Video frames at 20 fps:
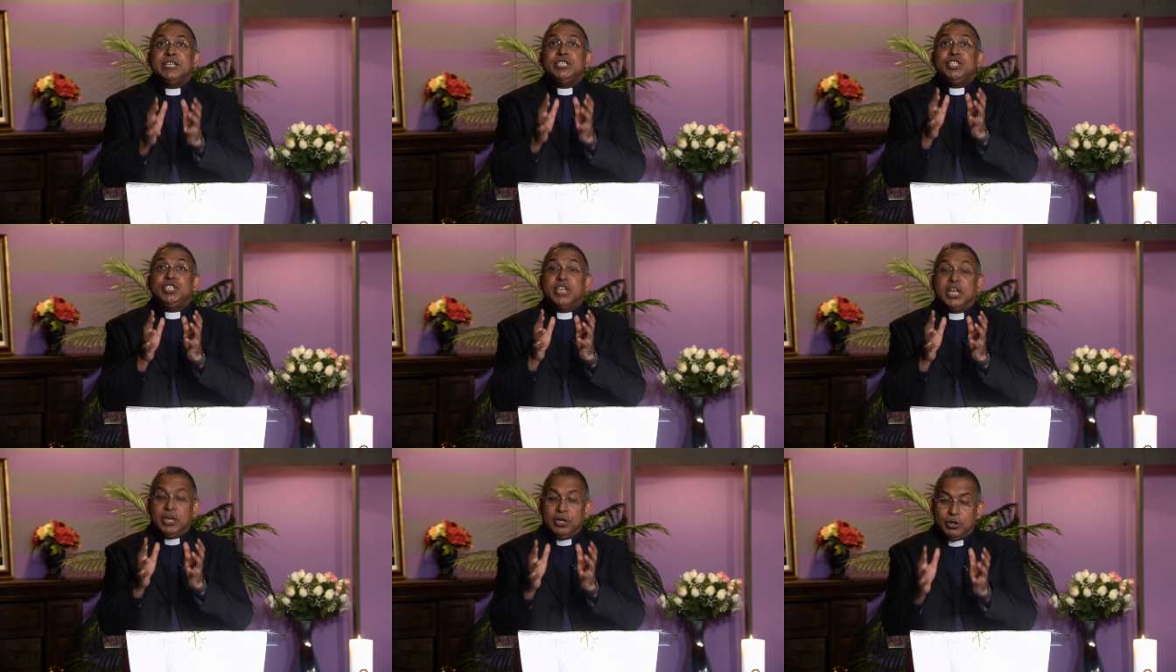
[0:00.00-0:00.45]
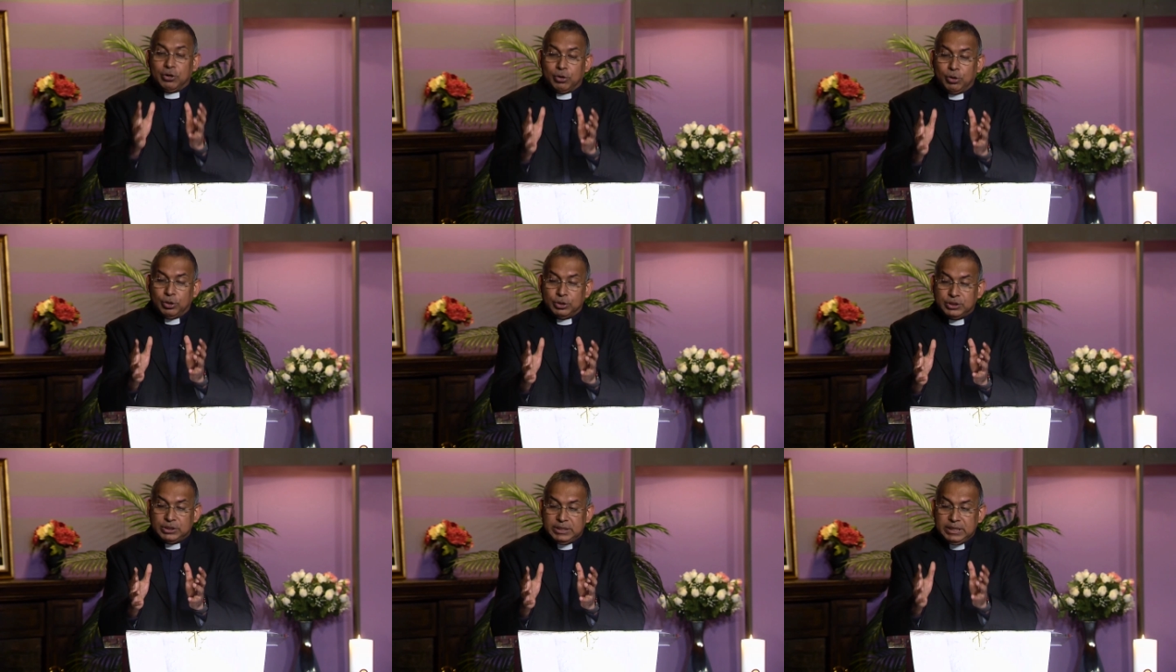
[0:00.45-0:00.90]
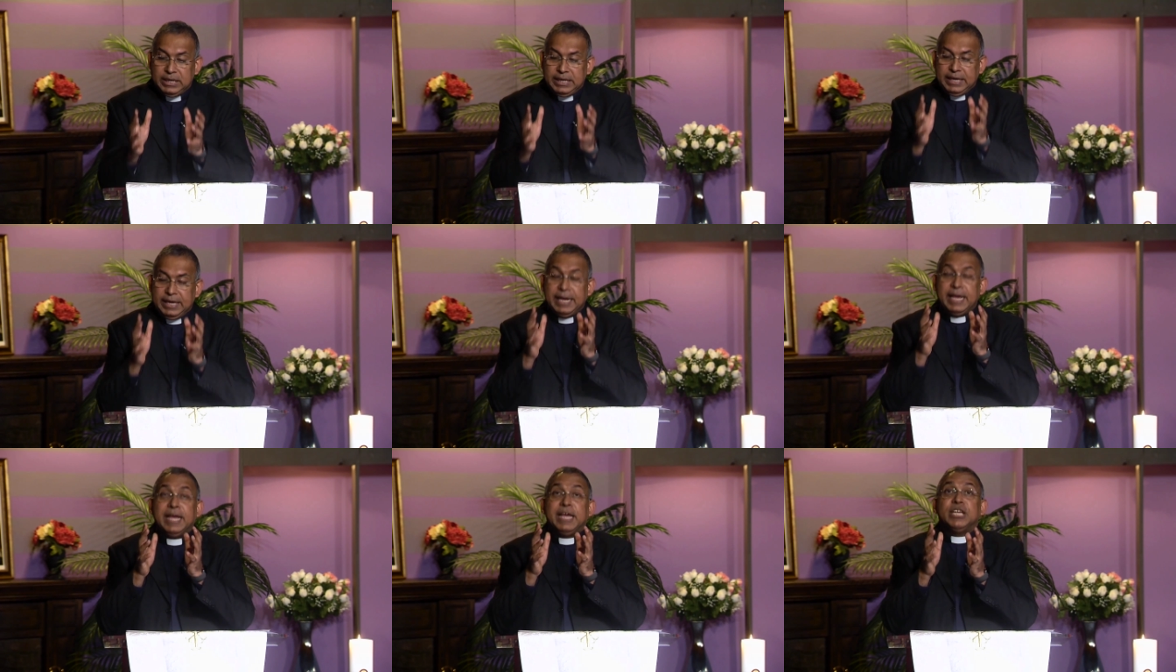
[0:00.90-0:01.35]

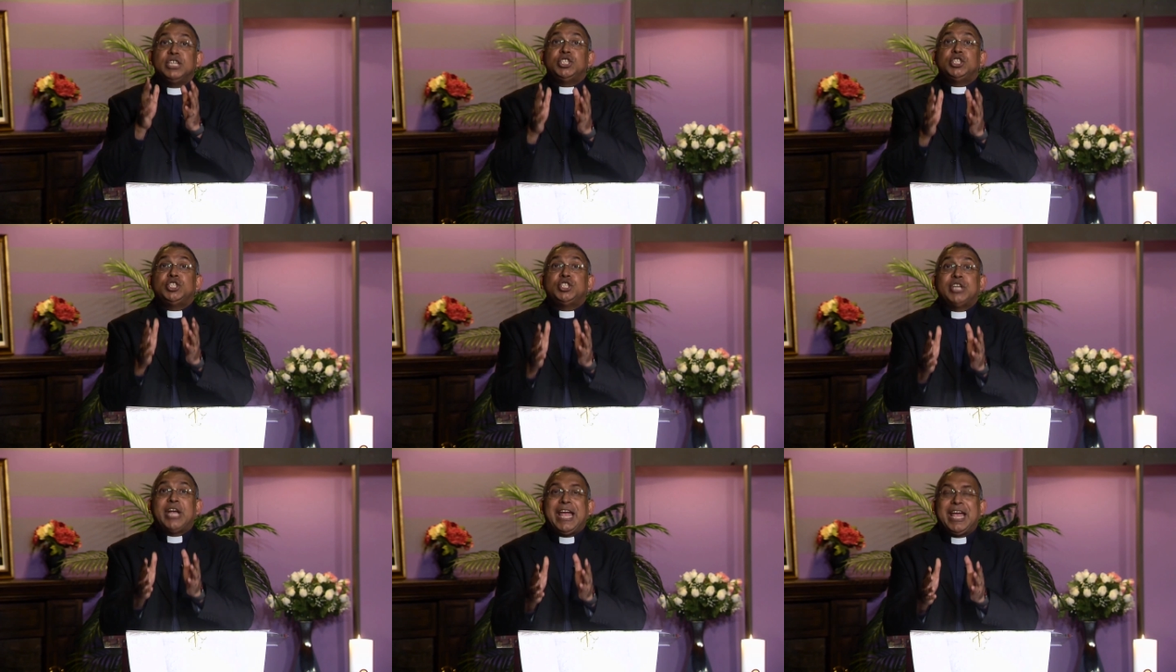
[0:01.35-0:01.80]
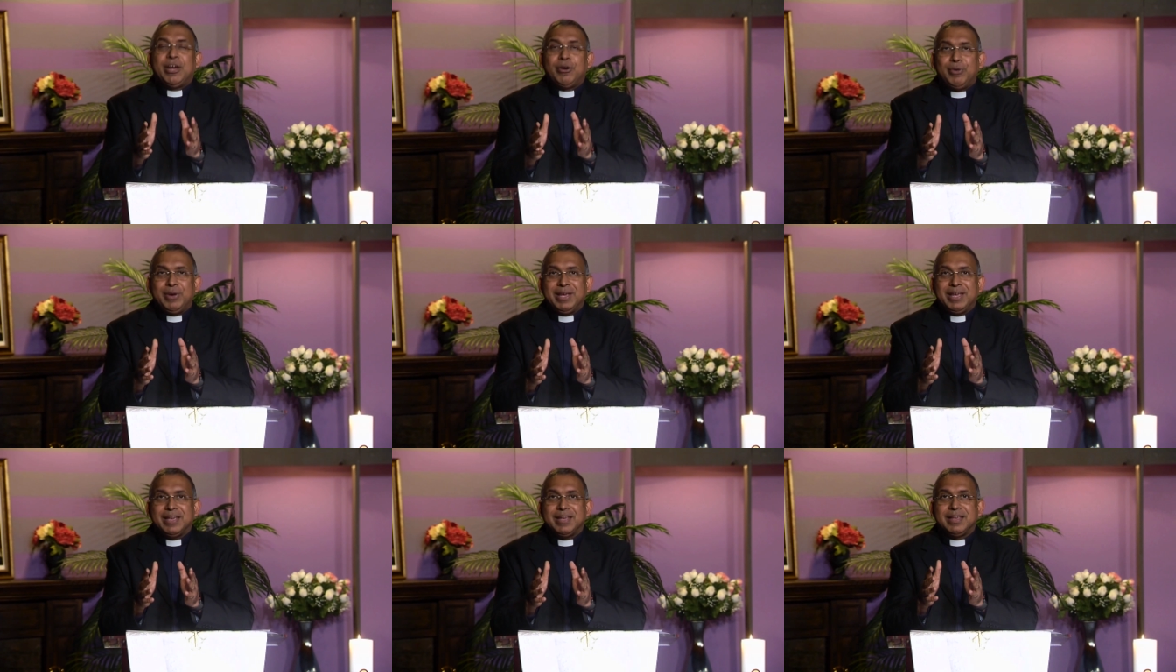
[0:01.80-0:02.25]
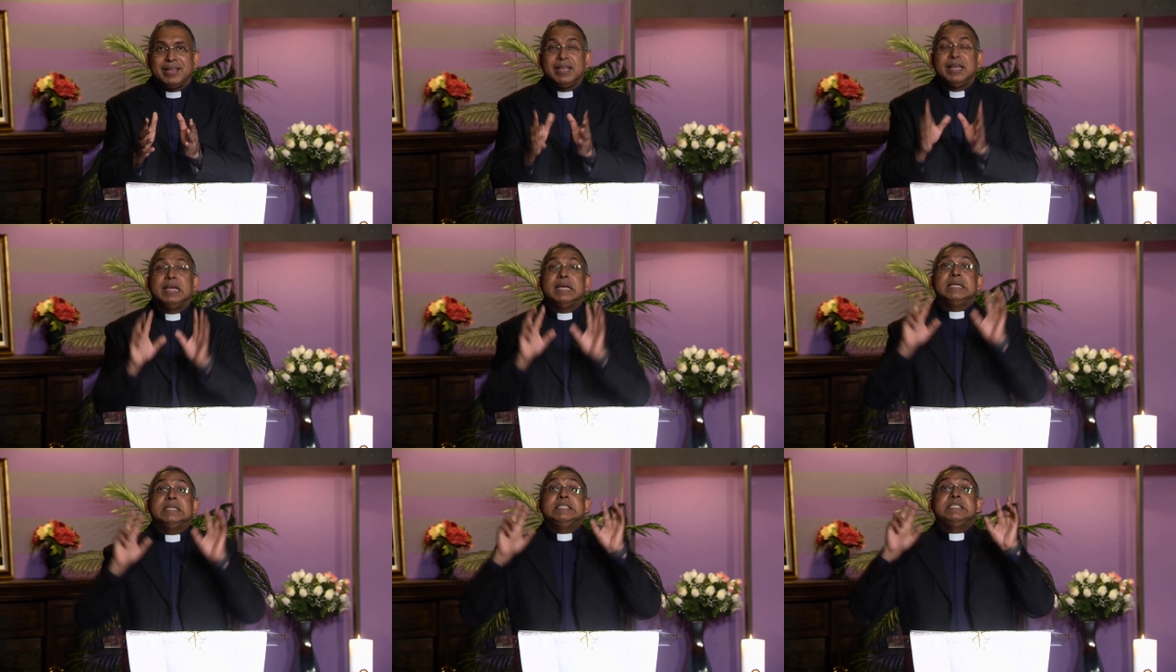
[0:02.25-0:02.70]
generosity, sharing,
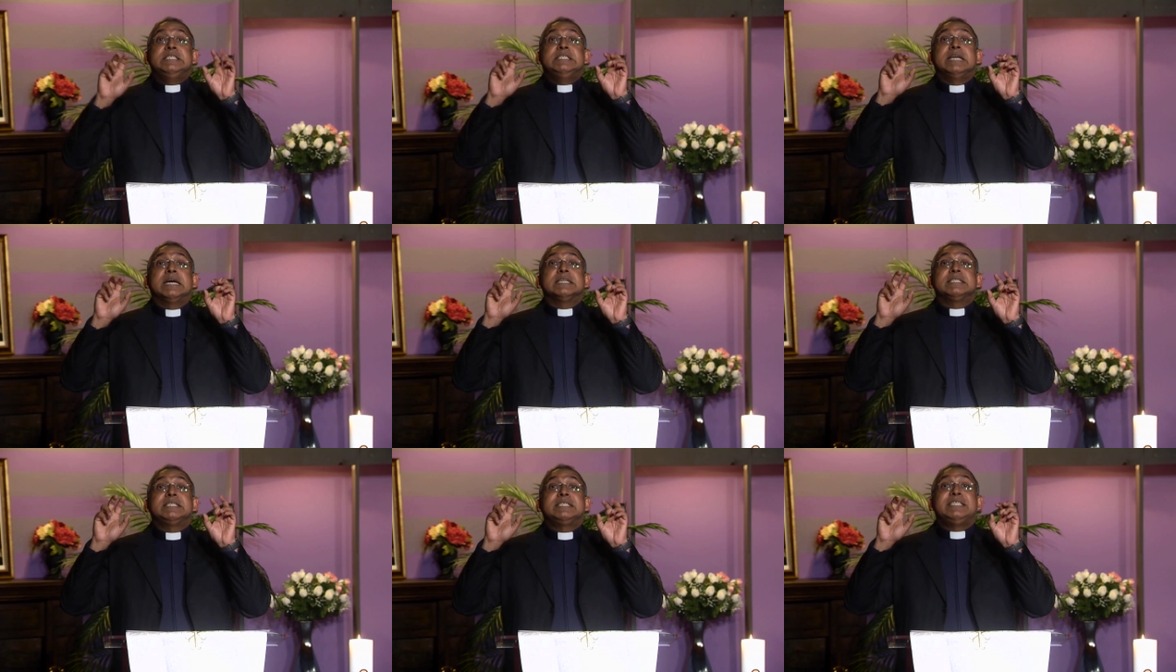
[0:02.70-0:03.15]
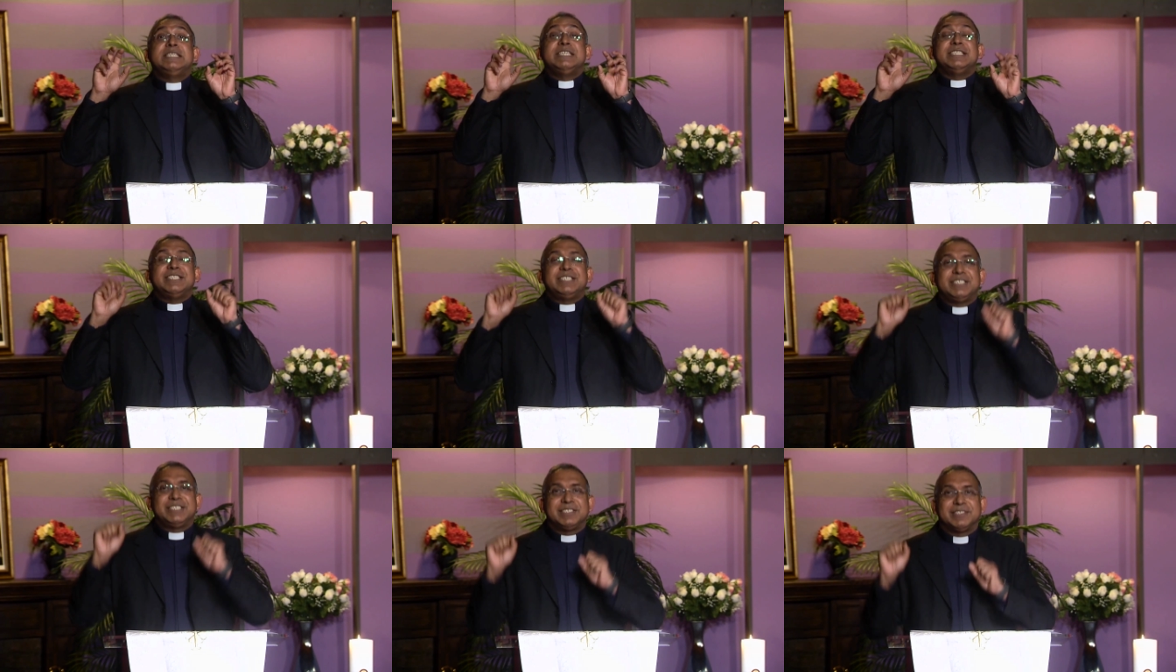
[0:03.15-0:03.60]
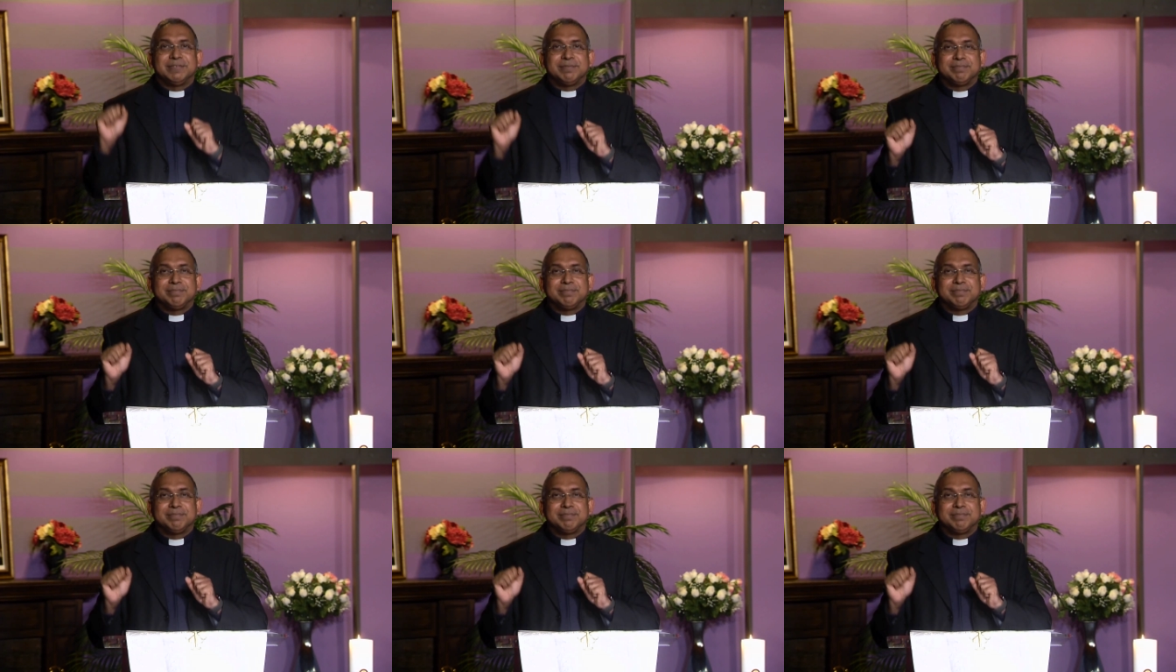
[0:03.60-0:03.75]
justice,